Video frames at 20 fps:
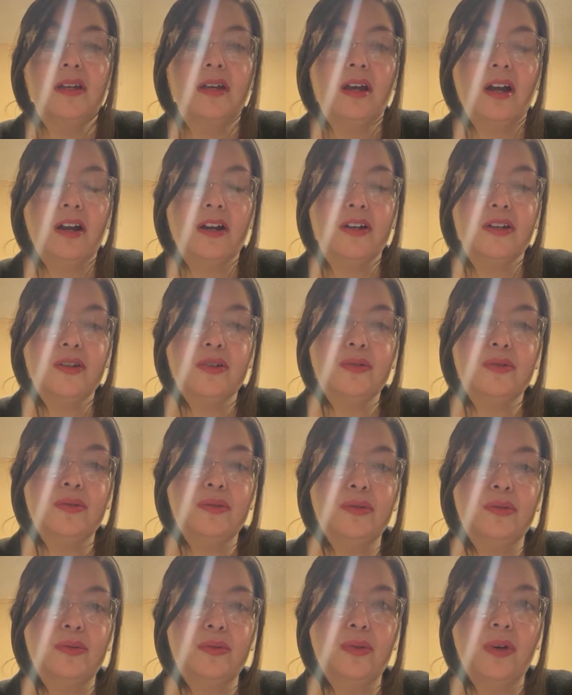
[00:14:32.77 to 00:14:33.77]
Are
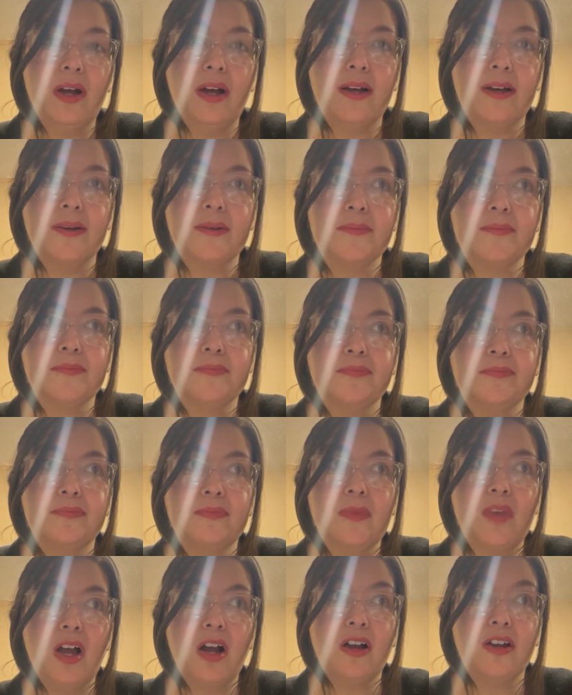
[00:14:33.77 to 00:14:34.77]
you on
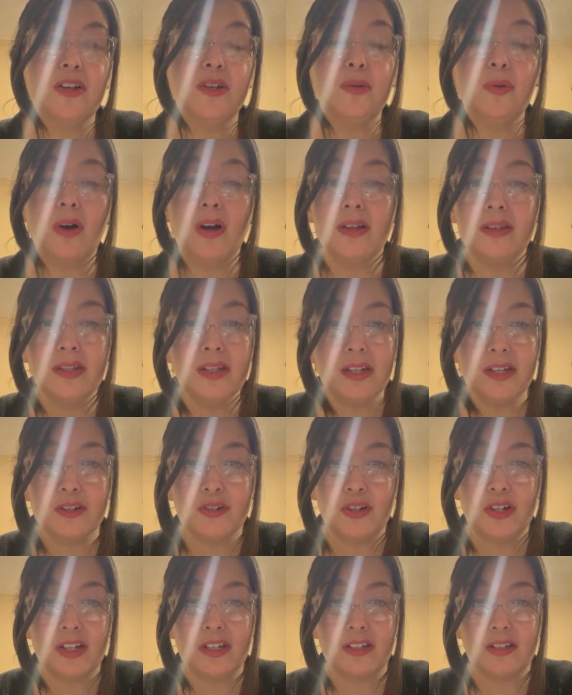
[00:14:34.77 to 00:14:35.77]
the inner
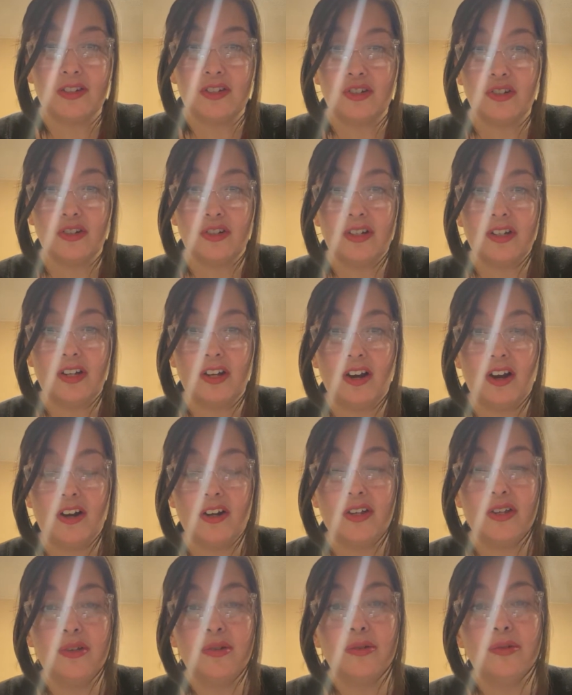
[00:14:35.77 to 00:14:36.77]
healing journey? Are
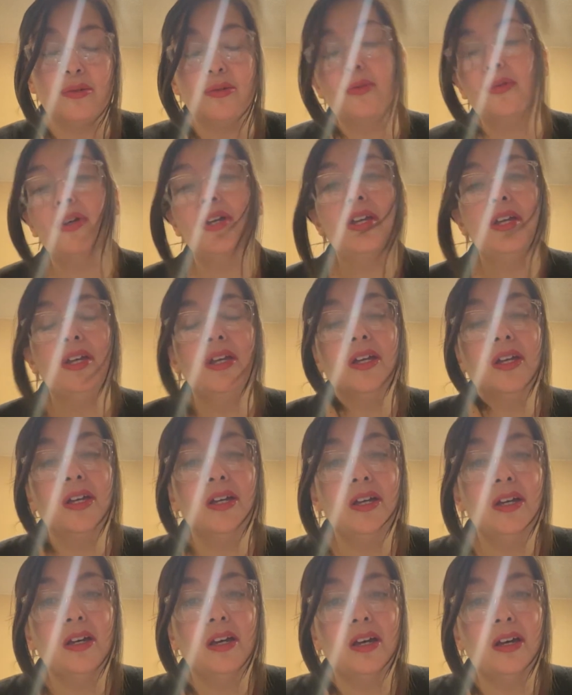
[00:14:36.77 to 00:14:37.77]
you
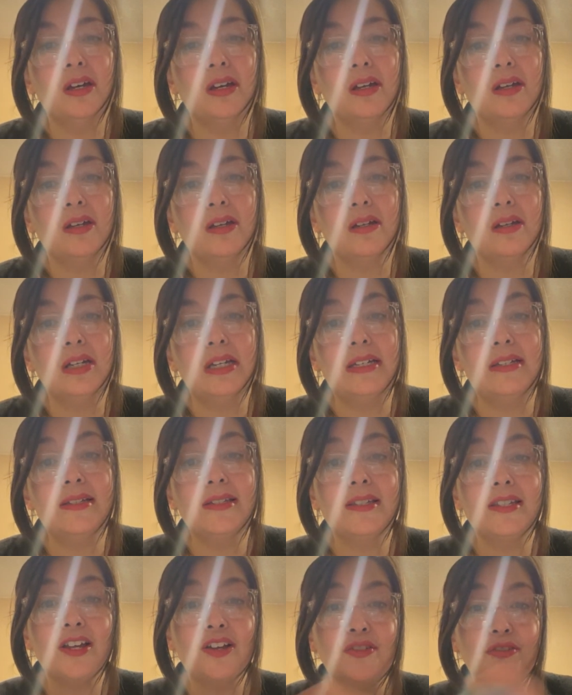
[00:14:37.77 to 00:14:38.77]
in
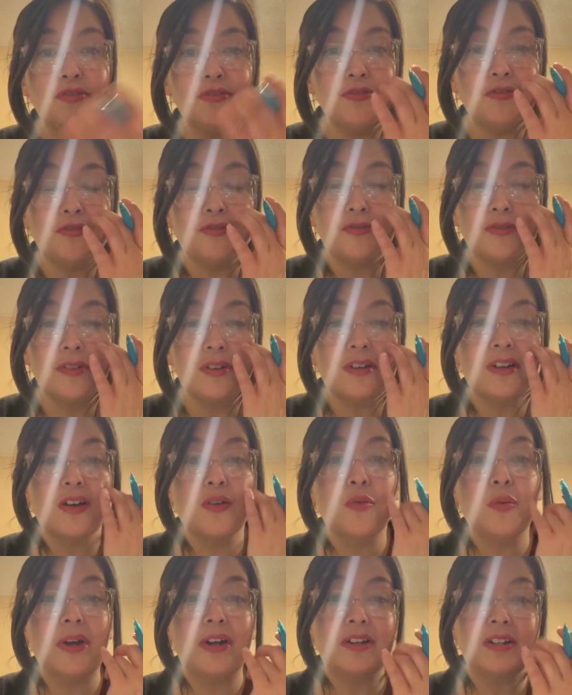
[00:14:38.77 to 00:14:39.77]

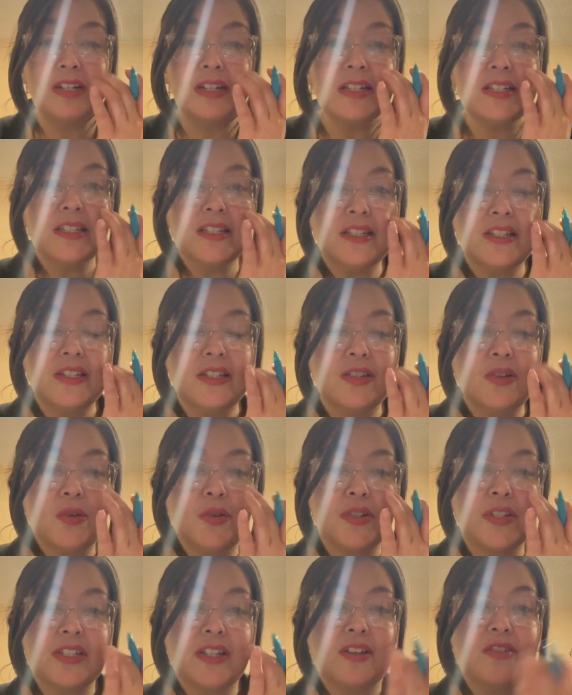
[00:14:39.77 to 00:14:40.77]
self-awareness
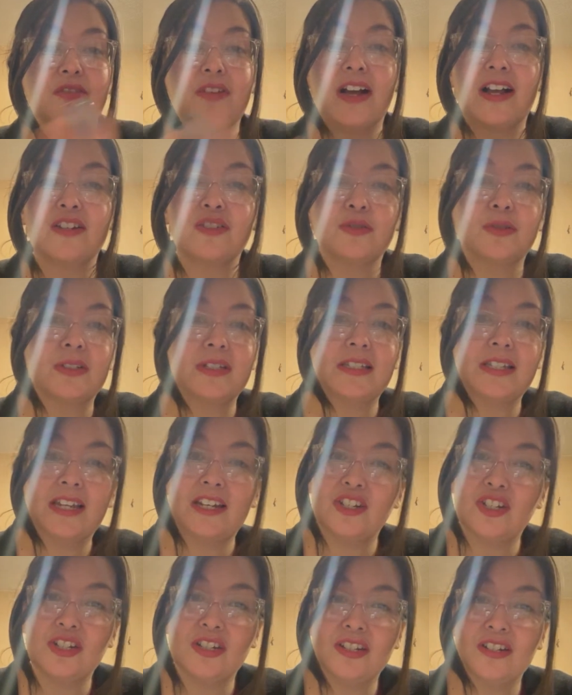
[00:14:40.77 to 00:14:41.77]
or
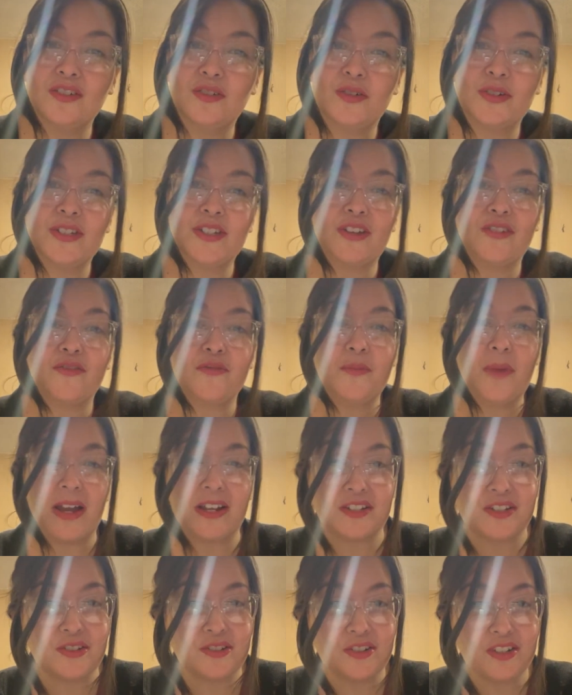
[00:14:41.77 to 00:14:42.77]
self-actualization or
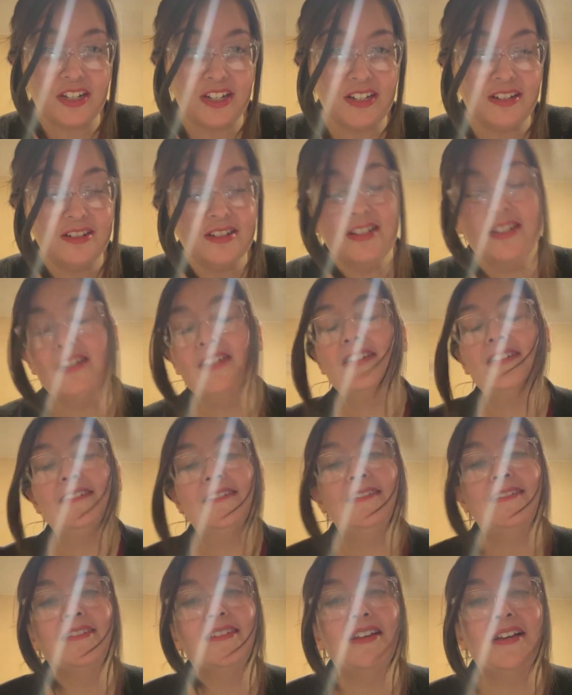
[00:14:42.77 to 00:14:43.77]
self-mastery?
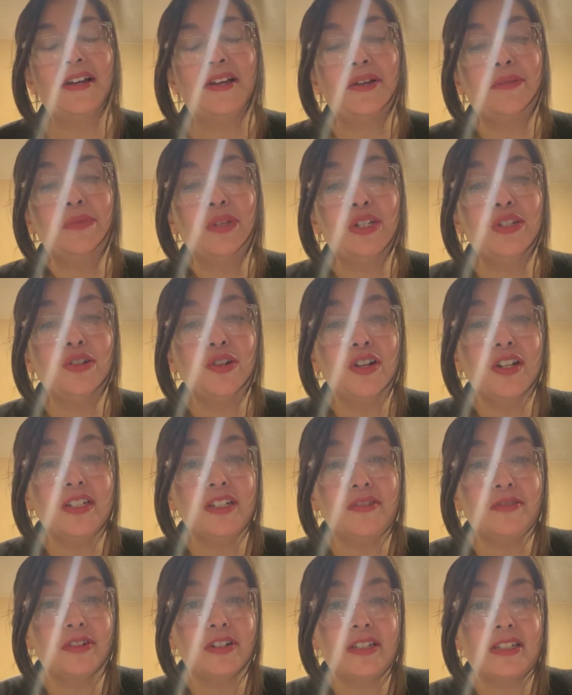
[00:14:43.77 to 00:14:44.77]
These are all
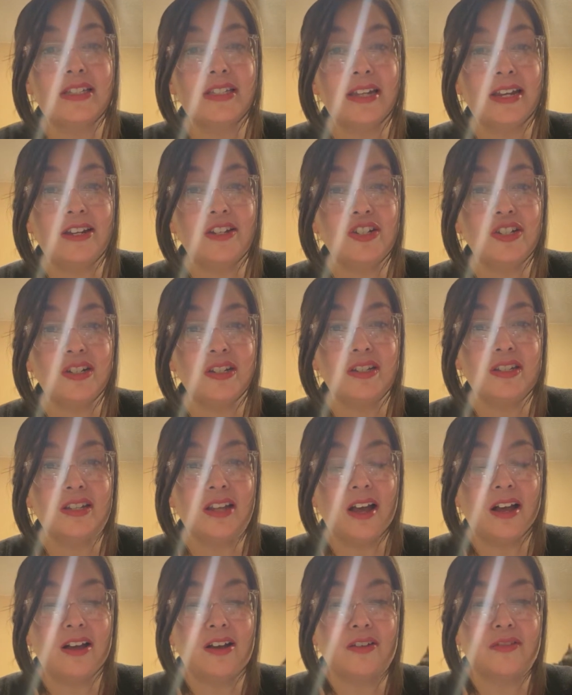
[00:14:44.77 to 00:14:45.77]
different stages
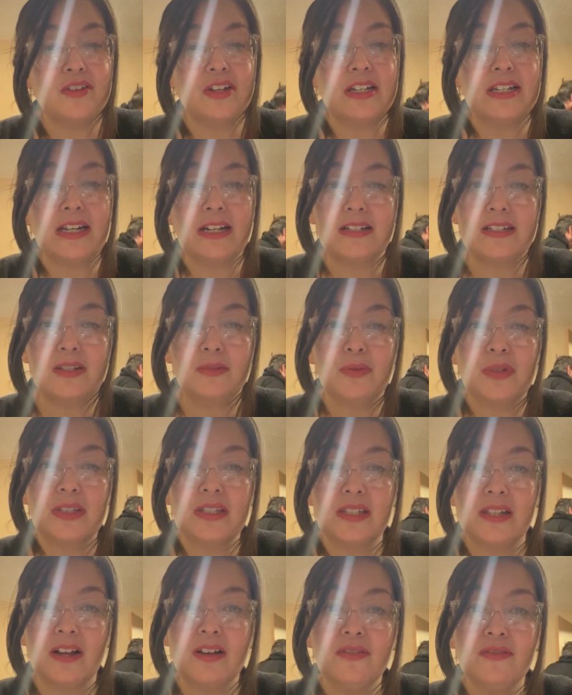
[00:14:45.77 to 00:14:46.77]
of connecting with
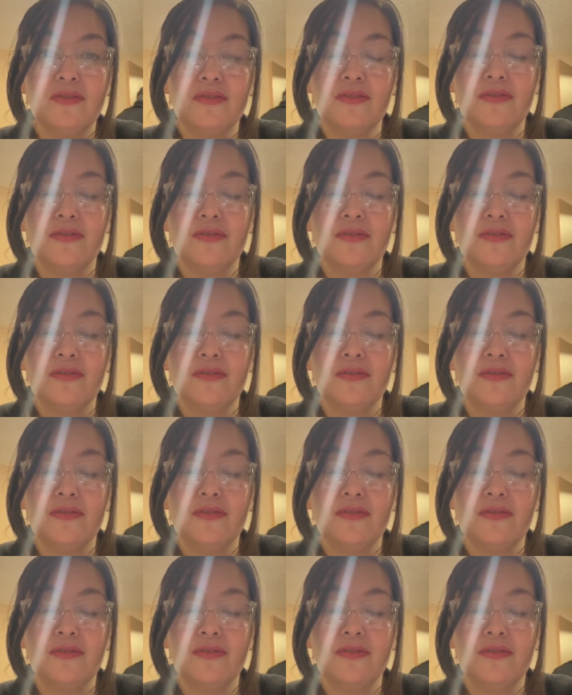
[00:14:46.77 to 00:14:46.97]
self.